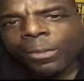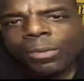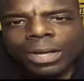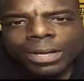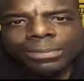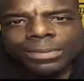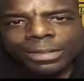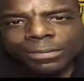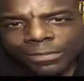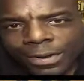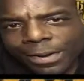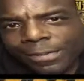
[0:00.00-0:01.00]
Welcome to the
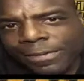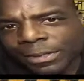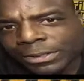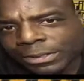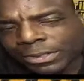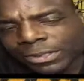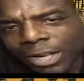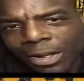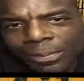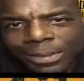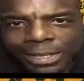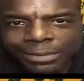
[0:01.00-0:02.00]
very first
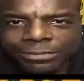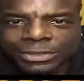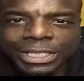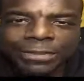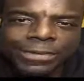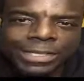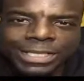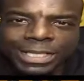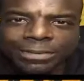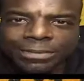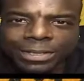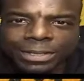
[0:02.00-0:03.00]
installment of
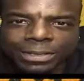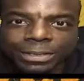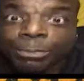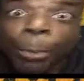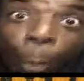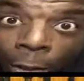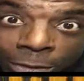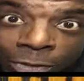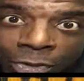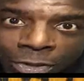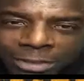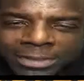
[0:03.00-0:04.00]
jefferyTV
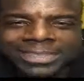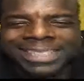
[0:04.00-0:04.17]
Sports.